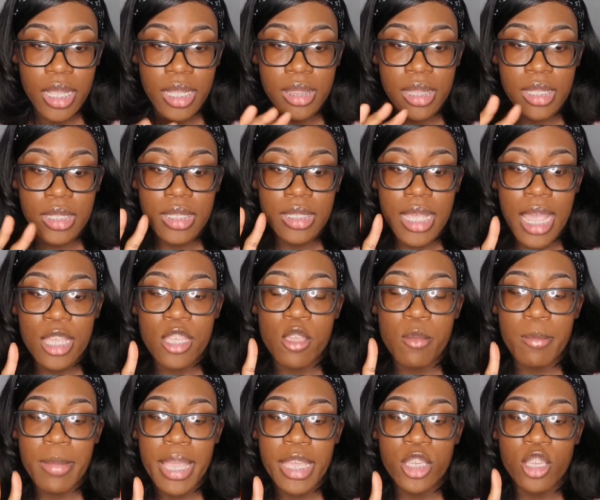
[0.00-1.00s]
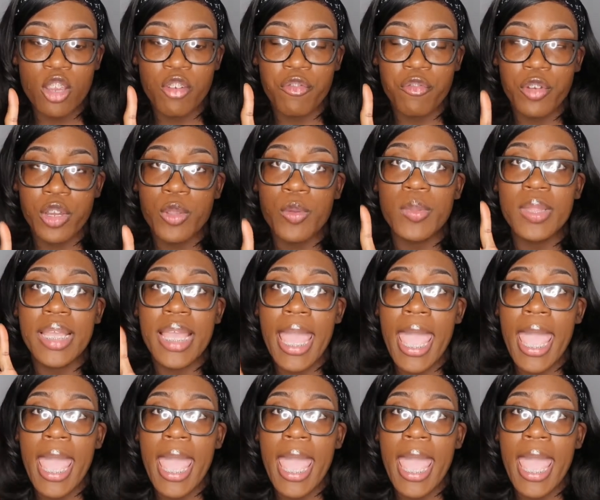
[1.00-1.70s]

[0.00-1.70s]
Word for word: And this is how you make your frequently